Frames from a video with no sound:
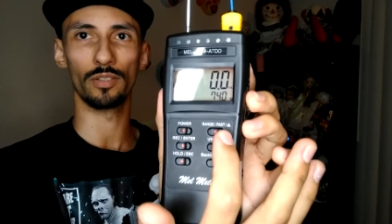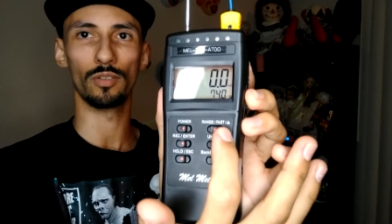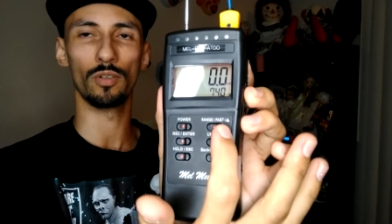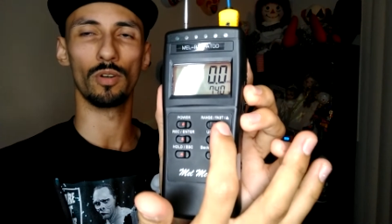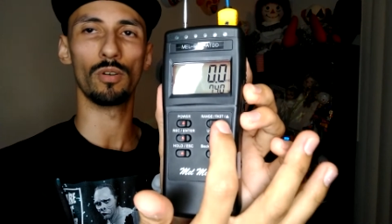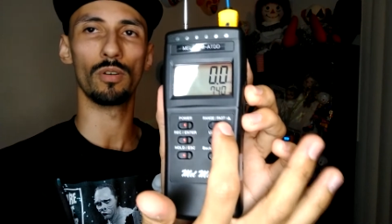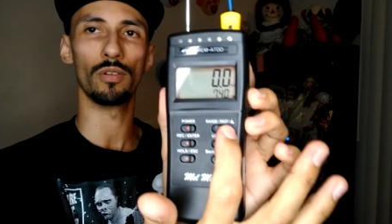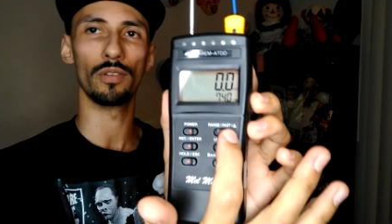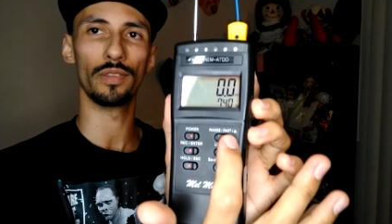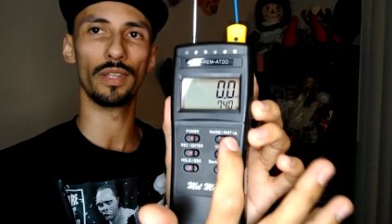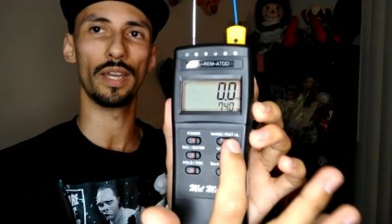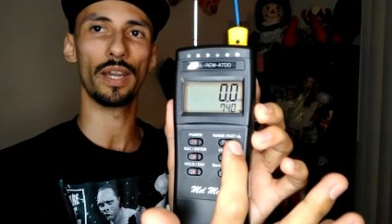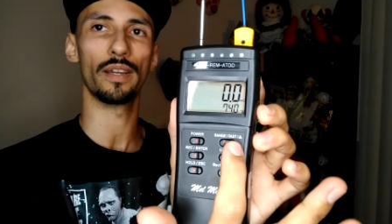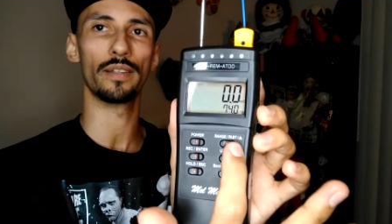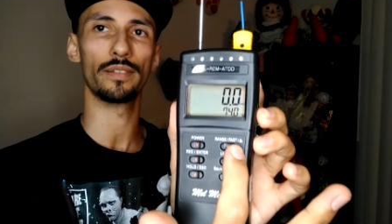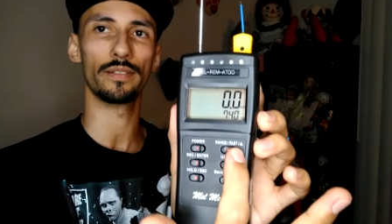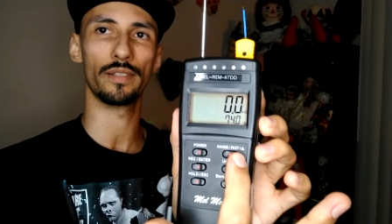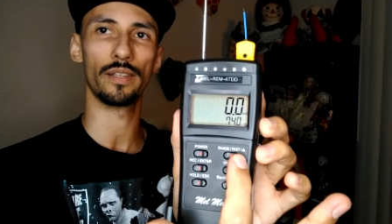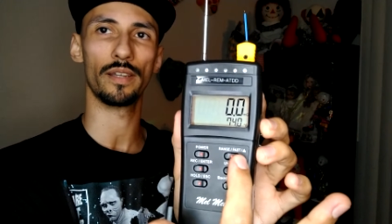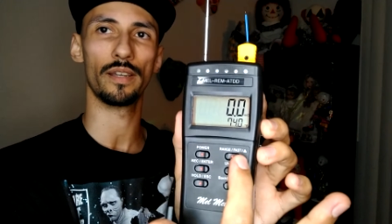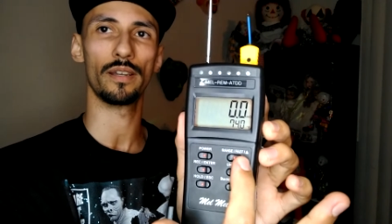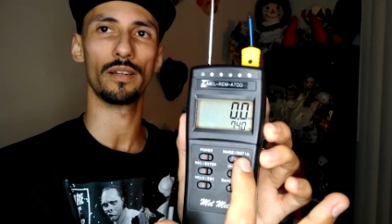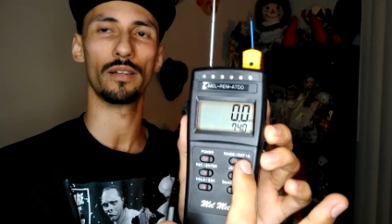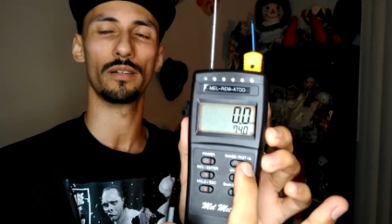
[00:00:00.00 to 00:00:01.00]
You hold that
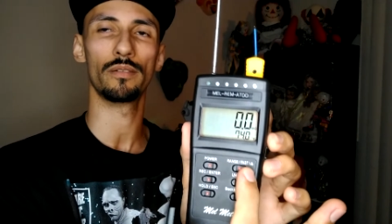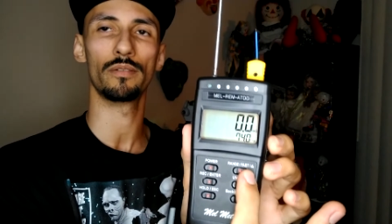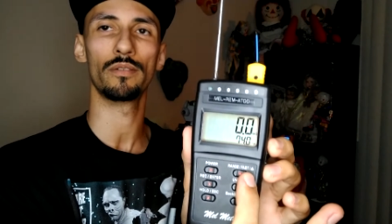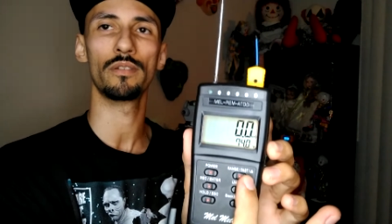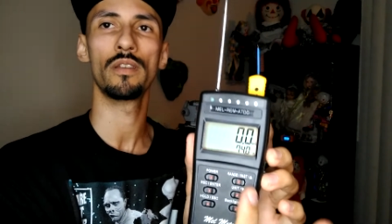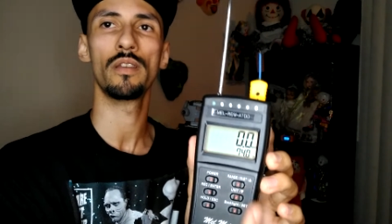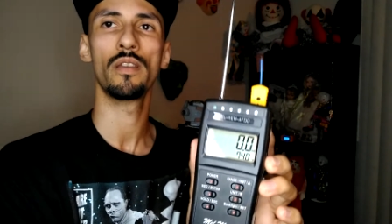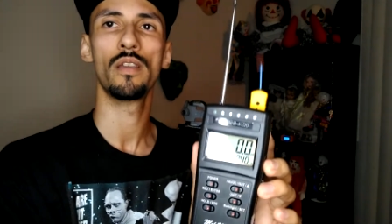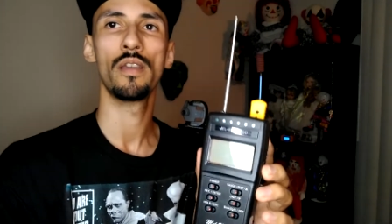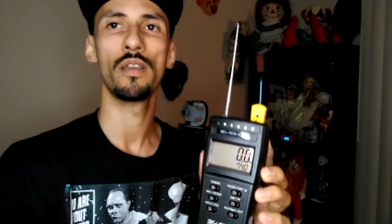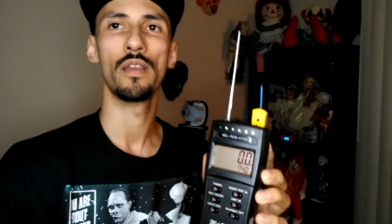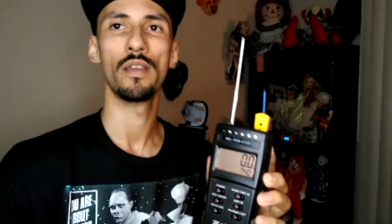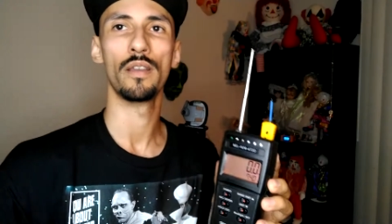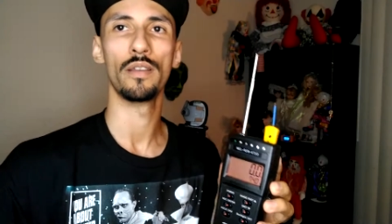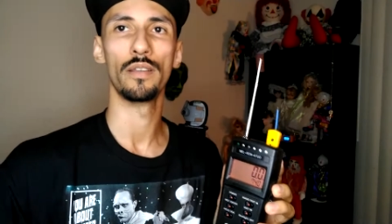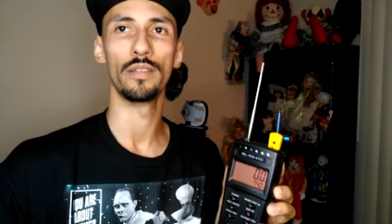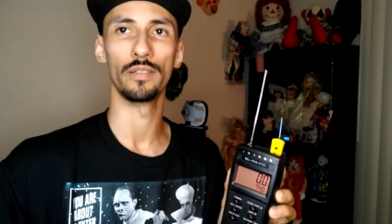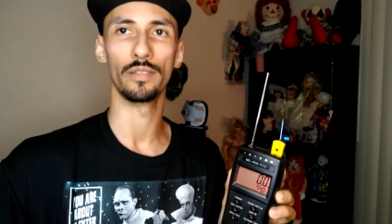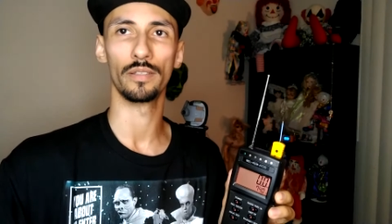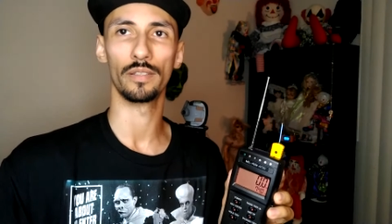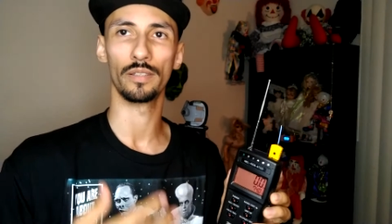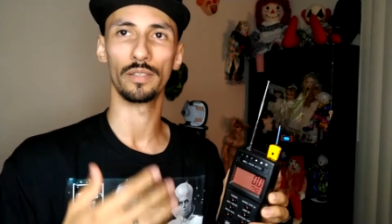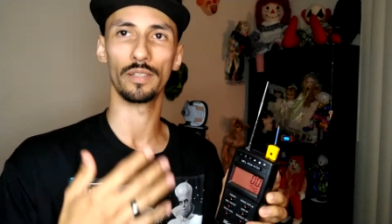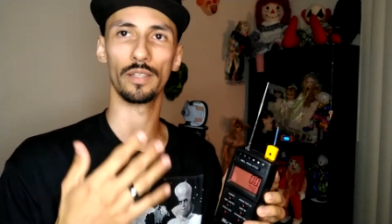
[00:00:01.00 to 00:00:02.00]
down
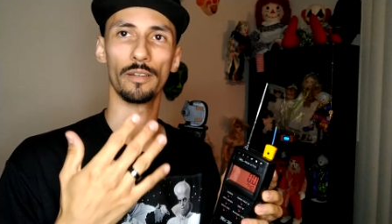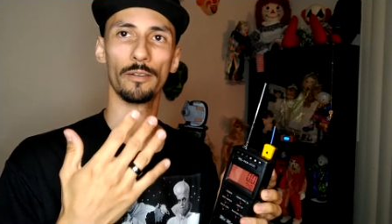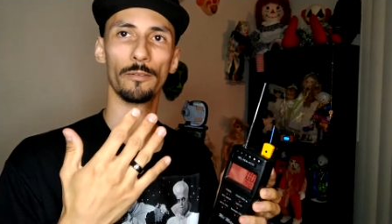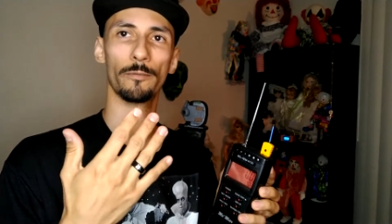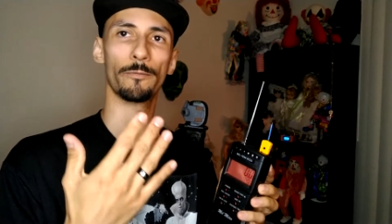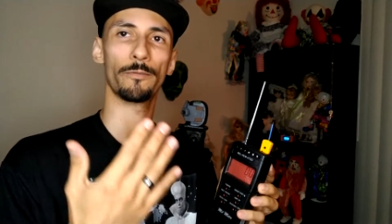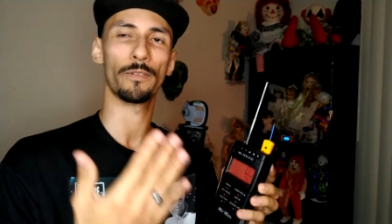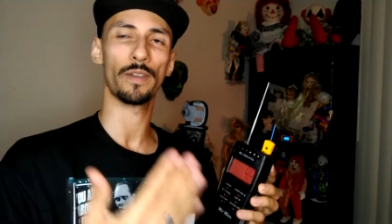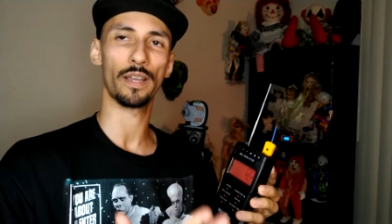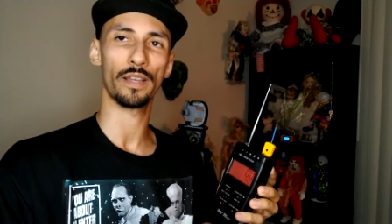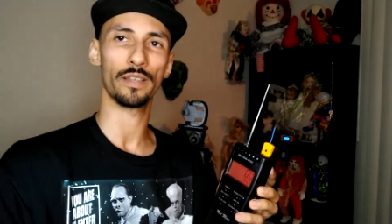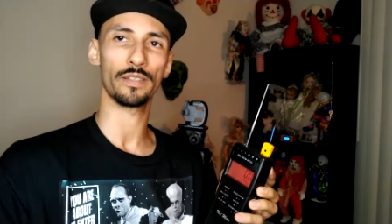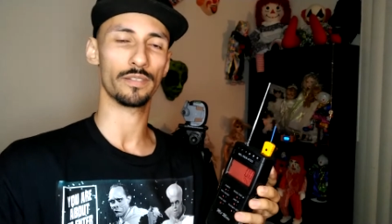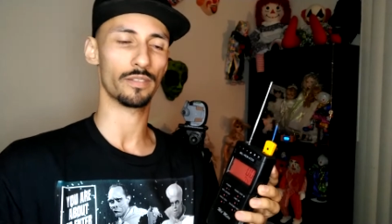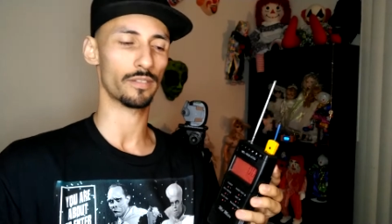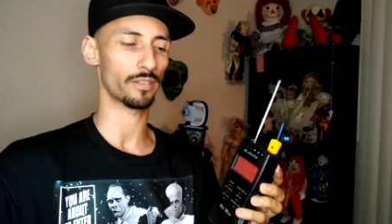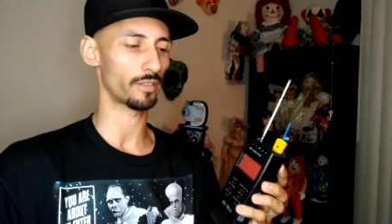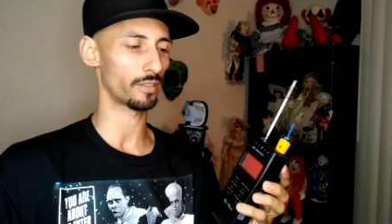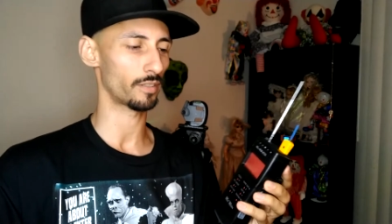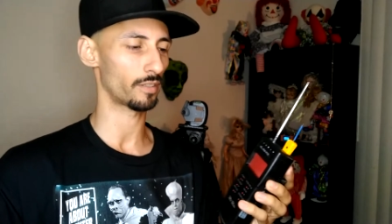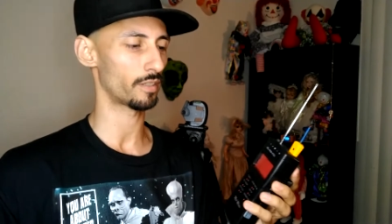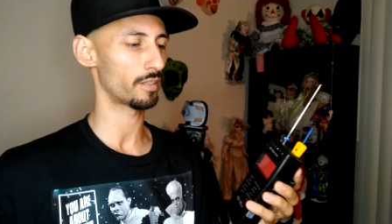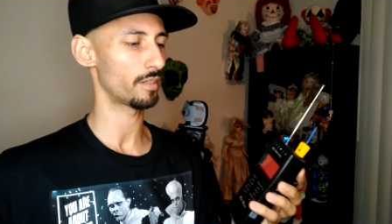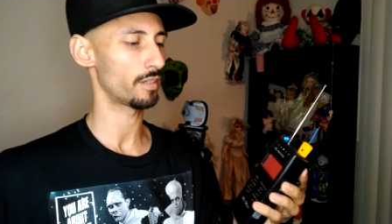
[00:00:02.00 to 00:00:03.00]
and you could get
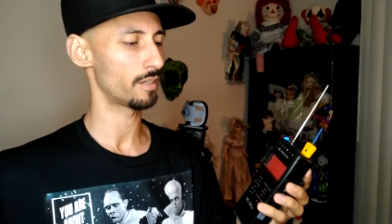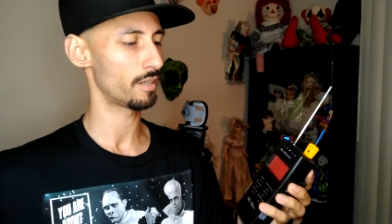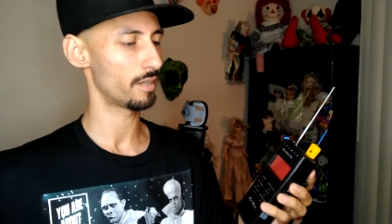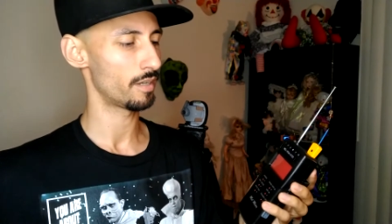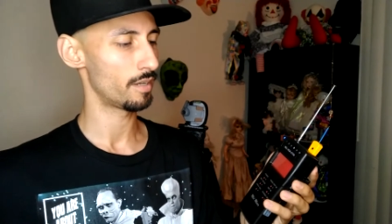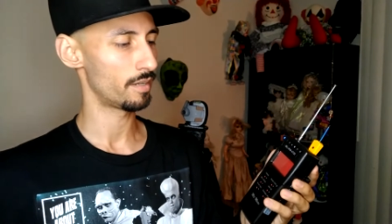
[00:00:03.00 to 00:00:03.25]
faster